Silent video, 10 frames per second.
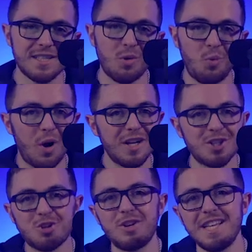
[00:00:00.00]
is a
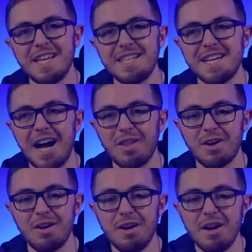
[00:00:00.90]
one trillion
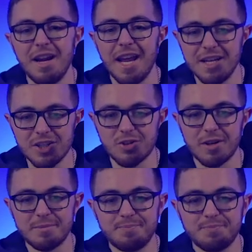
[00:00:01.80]
dollar industry.